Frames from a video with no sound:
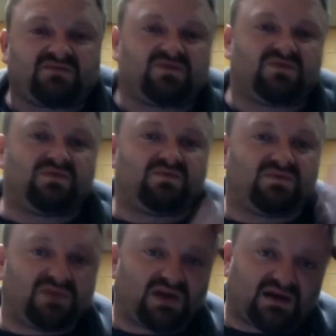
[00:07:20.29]
that
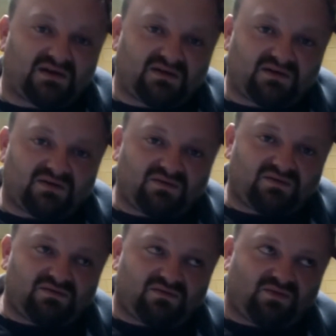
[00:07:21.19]

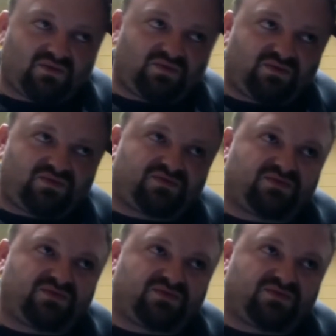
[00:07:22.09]
uh,